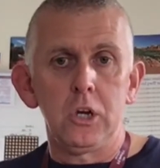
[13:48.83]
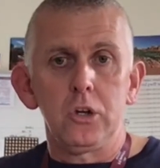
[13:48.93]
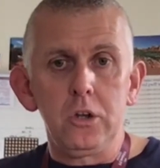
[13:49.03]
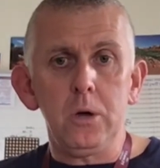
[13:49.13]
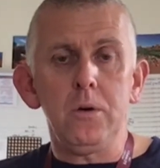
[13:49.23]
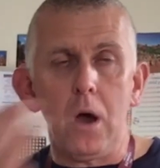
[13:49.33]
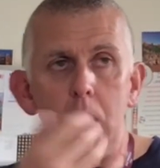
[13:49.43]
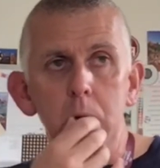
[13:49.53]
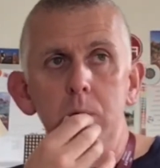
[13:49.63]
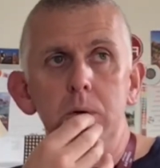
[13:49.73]
You
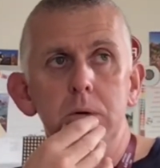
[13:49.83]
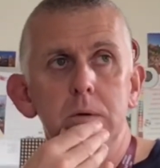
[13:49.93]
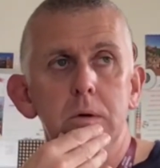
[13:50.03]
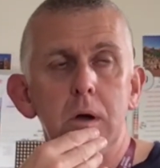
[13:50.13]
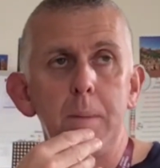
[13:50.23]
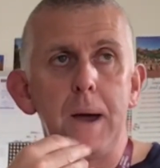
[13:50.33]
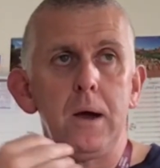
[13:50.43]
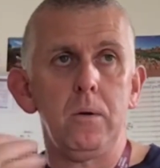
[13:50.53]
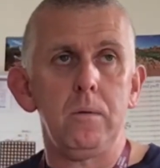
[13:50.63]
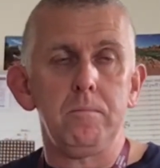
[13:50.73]
know
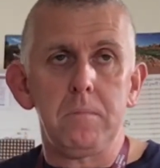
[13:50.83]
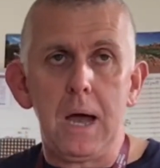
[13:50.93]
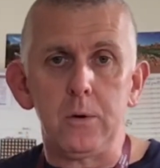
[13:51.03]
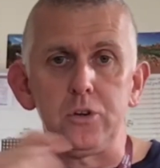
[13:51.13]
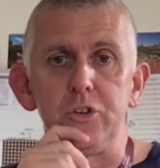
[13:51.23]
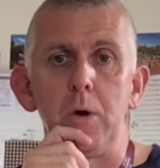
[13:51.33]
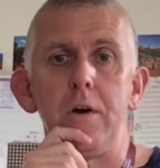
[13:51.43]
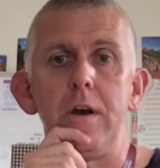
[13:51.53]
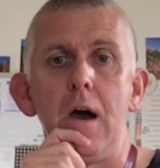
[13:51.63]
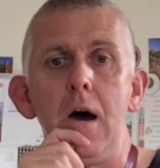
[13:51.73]
about how good you are
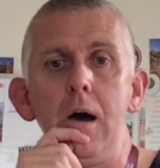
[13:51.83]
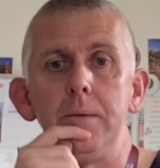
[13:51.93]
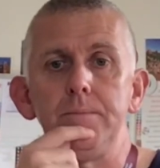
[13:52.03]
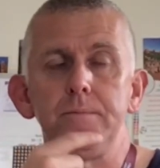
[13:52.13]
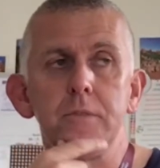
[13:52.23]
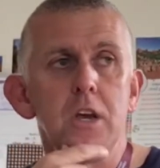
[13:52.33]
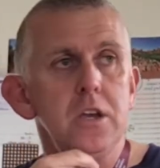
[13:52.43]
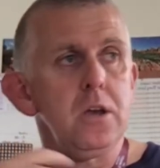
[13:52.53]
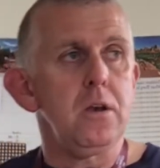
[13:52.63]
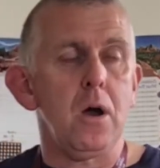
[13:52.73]
in art.
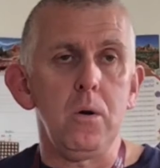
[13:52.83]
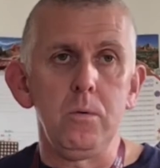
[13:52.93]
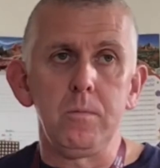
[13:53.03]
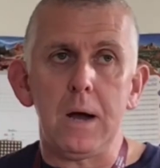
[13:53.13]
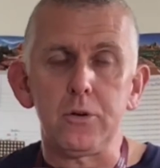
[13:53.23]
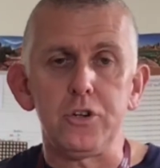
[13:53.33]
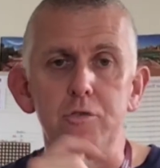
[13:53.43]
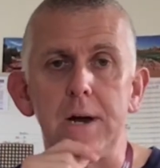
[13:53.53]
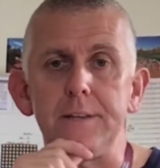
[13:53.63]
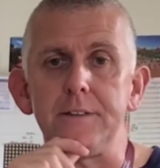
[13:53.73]
You know how good your
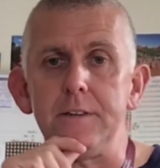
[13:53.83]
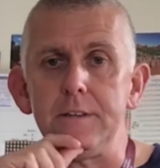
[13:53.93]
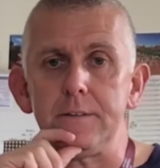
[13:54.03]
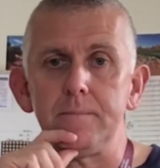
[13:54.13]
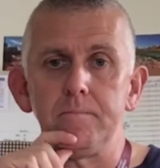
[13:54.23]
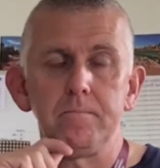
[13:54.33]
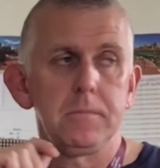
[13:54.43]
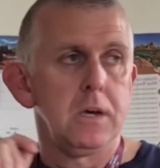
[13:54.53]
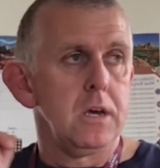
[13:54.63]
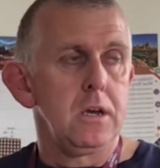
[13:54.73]
writing is.
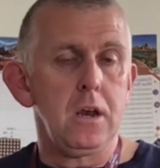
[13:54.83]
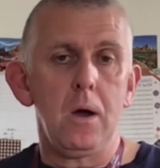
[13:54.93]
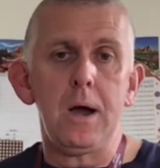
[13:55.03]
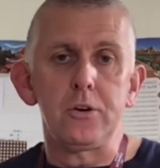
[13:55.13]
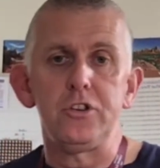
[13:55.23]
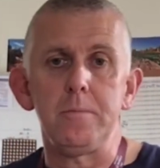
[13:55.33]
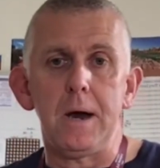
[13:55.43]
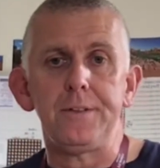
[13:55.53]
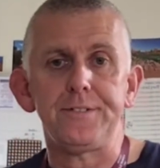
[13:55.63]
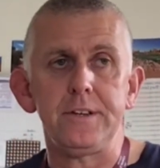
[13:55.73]
You know how good your
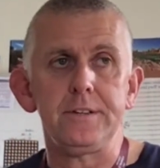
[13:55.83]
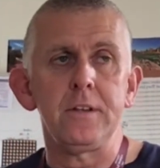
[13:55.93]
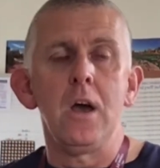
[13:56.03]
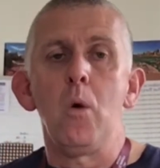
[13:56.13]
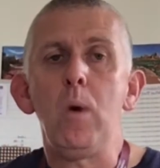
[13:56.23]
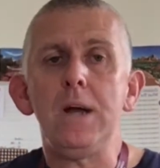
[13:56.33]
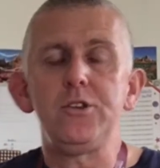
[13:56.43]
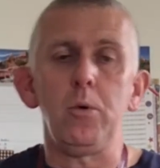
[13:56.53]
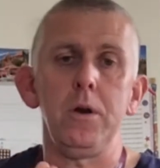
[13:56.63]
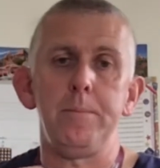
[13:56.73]
maths is. Where do you
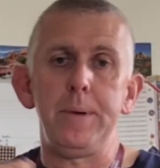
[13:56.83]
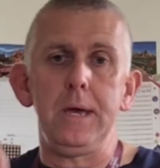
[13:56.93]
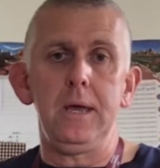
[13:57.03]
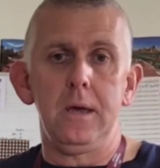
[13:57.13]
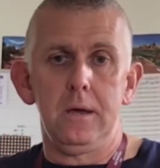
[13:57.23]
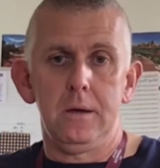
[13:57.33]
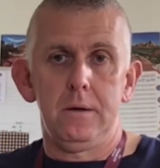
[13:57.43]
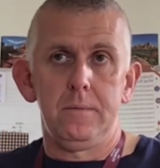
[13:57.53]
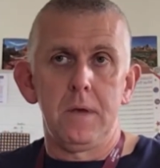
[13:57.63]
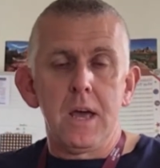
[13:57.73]
want to be?
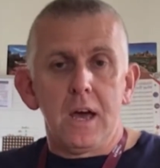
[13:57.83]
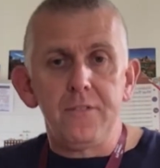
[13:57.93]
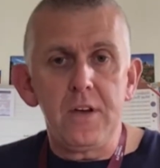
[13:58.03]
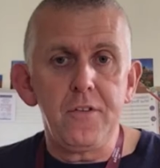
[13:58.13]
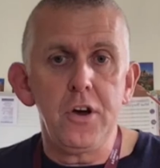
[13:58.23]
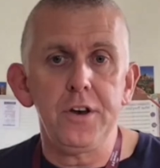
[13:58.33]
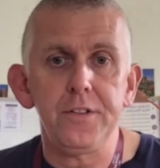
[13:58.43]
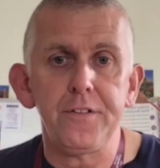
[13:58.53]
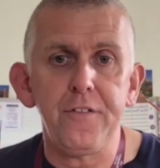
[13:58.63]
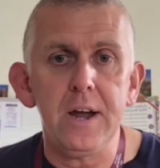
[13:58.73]
Have you ever heard of the
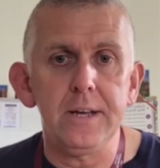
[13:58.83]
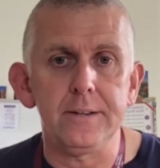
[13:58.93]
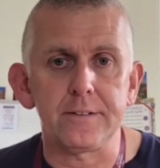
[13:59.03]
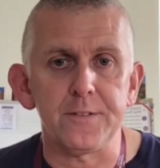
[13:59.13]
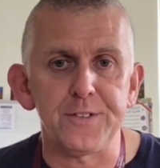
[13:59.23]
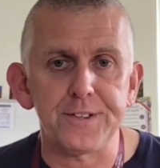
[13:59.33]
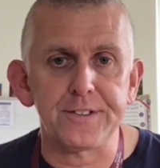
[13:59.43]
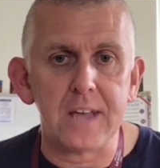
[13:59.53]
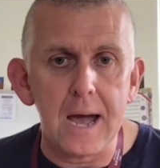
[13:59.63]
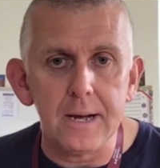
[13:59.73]
phrase, the
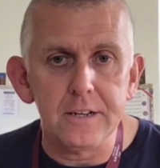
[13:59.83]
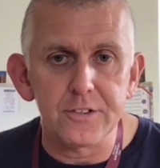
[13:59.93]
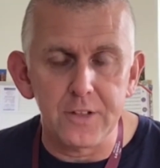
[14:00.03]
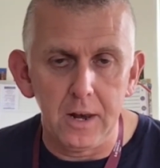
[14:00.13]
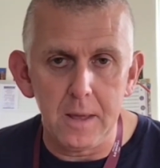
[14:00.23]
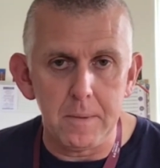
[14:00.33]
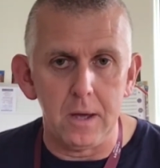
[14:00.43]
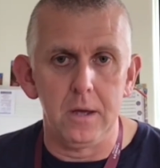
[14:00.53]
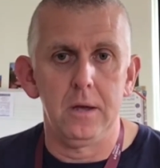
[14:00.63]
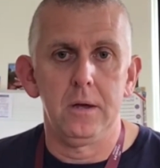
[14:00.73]
sky's the limit?
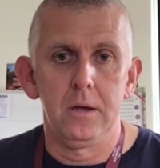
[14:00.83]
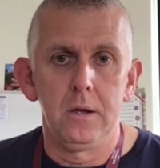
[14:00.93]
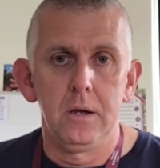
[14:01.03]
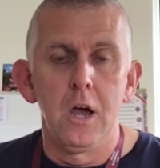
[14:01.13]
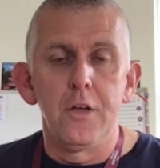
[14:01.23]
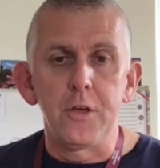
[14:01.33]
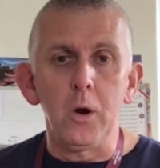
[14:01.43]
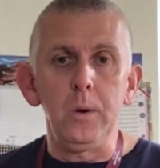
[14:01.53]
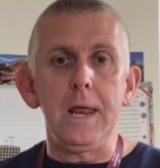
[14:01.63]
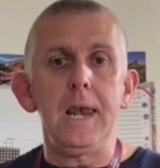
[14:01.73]
The
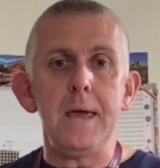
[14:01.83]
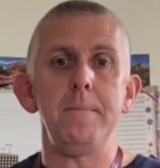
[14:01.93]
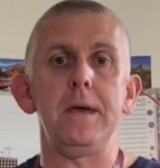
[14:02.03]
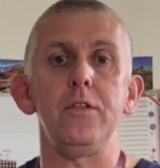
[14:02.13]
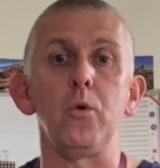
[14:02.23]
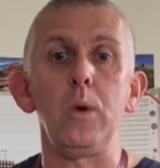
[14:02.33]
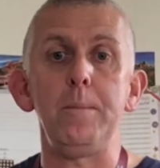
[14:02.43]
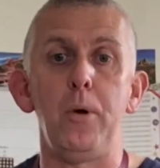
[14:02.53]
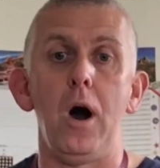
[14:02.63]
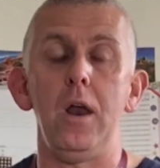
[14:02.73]
only limit that we put on